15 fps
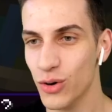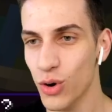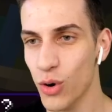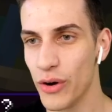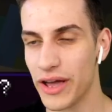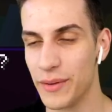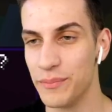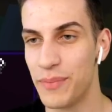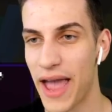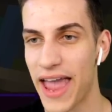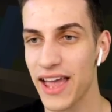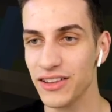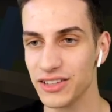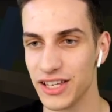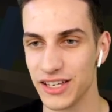Ooh,
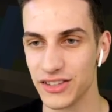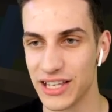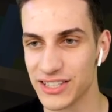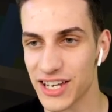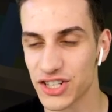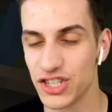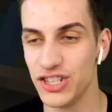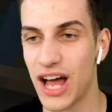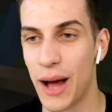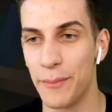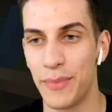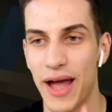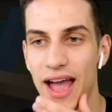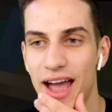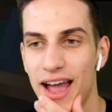impaling. That's actually not
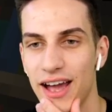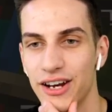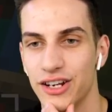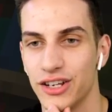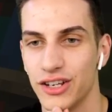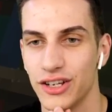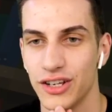bad.